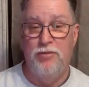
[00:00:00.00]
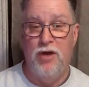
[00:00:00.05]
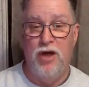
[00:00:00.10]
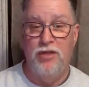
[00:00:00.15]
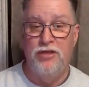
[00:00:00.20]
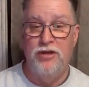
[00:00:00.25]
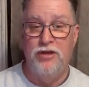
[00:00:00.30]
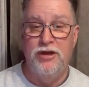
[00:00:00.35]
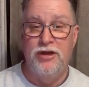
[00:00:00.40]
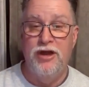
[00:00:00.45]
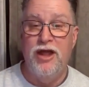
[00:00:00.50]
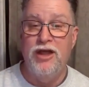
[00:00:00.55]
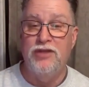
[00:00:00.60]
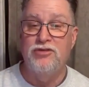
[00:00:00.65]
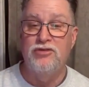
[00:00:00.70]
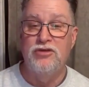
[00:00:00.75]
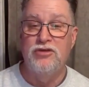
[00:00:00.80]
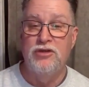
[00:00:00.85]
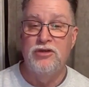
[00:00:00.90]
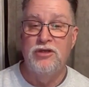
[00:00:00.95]
bothered at
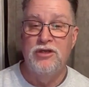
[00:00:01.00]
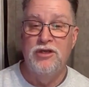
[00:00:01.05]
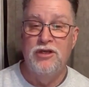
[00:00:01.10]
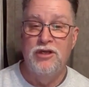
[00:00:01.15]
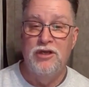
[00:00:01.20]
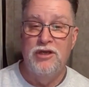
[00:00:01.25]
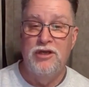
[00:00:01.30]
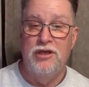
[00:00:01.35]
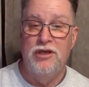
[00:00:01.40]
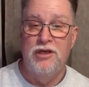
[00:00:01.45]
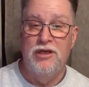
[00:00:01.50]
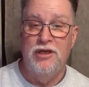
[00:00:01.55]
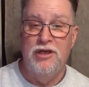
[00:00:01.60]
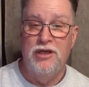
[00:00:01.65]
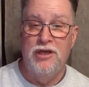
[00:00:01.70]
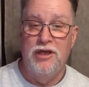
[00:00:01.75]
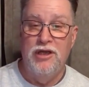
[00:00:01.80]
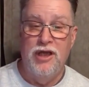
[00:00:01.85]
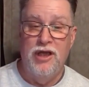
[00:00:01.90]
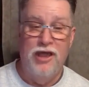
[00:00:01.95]
us
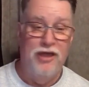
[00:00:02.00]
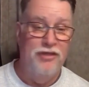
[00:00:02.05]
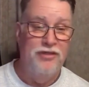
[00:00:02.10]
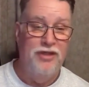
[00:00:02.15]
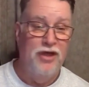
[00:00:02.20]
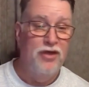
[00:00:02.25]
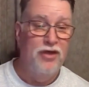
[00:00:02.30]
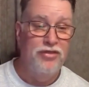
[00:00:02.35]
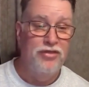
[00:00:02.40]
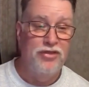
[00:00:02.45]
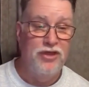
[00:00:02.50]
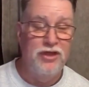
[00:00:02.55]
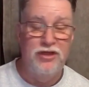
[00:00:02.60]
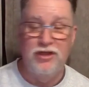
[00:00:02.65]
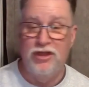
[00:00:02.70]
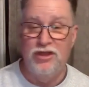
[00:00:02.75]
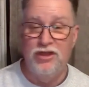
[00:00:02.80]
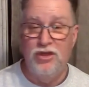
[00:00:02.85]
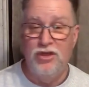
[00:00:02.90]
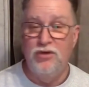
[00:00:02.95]
and they'll think
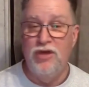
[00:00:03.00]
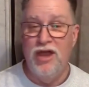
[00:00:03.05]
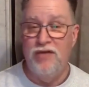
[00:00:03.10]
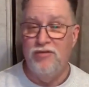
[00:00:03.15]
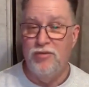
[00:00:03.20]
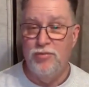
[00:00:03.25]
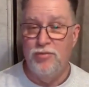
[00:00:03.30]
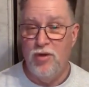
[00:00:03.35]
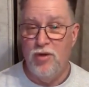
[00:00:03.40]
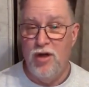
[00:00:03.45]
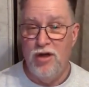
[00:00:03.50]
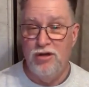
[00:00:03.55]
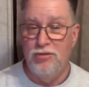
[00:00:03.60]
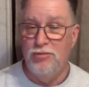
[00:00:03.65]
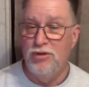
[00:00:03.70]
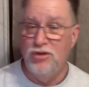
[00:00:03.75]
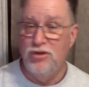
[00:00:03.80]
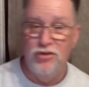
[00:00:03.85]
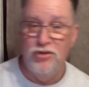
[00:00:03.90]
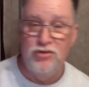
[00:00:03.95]
that you have a problem
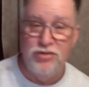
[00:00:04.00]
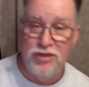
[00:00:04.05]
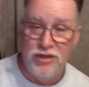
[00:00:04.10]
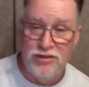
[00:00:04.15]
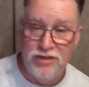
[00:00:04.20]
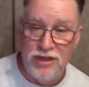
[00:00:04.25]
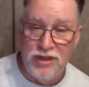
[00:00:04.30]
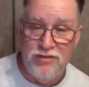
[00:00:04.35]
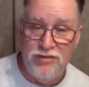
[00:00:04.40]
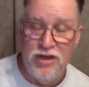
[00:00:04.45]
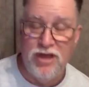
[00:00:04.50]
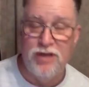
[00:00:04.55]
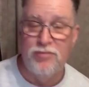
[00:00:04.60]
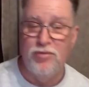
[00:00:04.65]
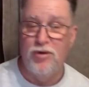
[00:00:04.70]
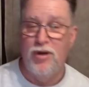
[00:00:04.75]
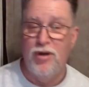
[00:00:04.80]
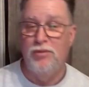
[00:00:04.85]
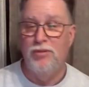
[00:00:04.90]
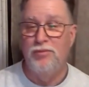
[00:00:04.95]
and you think they've got a
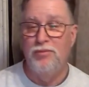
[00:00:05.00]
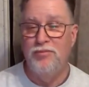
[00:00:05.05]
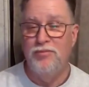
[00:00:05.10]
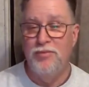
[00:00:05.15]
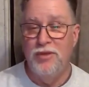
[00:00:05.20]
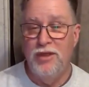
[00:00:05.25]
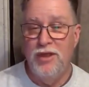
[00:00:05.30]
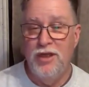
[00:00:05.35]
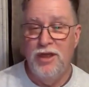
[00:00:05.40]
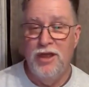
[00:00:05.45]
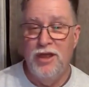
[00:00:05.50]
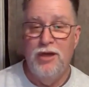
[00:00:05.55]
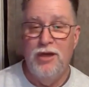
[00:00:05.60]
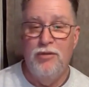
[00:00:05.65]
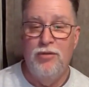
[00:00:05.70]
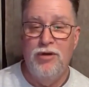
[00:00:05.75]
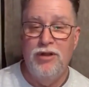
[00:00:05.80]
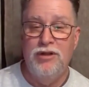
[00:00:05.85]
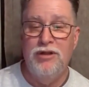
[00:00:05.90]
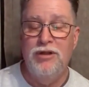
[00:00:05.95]
problem.
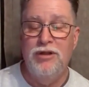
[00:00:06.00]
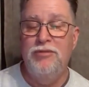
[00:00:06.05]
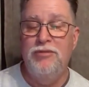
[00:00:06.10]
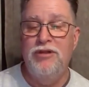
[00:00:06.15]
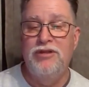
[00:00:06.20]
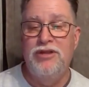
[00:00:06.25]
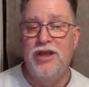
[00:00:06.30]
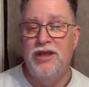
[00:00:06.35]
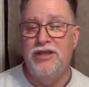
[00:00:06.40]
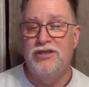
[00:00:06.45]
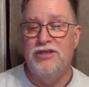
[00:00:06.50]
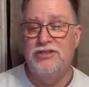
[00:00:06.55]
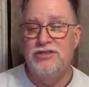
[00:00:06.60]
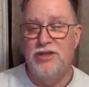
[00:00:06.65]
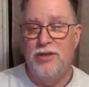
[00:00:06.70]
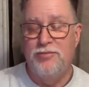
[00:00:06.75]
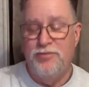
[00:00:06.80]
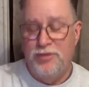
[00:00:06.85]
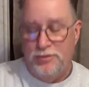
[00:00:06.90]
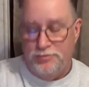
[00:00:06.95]
Well, let me tell you
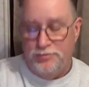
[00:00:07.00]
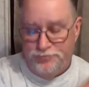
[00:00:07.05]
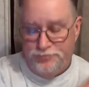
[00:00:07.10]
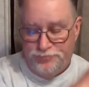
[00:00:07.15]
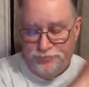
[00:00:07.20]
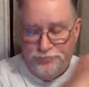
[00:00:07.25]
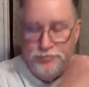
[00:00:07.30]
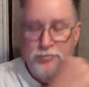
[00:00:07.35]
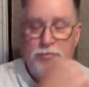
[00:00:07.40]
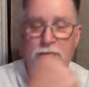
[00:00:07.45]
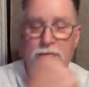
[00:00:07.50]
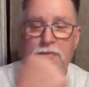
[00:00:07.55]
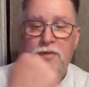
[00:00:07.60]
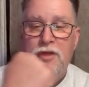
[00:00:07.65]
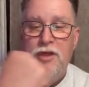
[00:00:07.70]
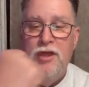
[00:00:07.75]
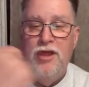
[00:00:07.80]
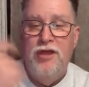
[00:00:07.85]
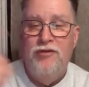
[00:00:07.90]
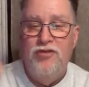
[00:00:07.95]
something.
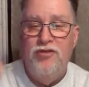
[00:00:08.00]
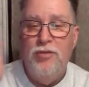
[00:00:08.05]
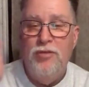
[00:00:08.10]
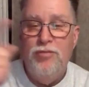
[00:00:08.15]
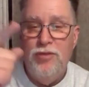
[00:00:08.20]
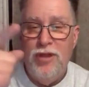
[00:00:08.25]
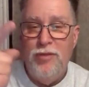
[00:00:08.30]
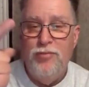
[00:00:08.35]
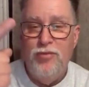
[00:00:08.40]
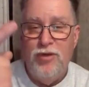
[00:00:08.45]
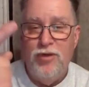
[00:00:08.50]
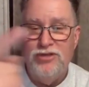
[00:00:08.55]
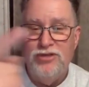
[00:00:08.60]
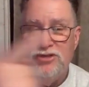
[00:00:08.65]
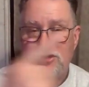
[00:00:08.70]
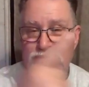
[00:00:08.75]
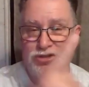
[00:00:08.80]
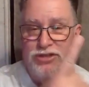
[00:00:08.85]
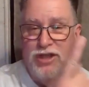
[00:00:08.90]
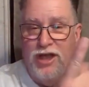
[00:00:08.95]
If your blood
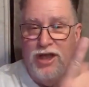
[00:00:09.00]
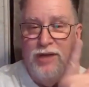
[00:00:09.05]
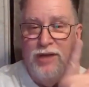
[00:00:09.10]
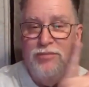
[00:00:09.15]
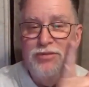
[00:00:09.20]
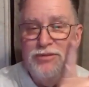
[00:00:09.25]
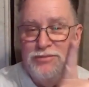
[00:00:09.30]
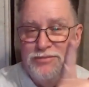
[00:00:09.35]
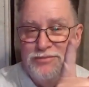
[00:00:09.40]
pressure's up,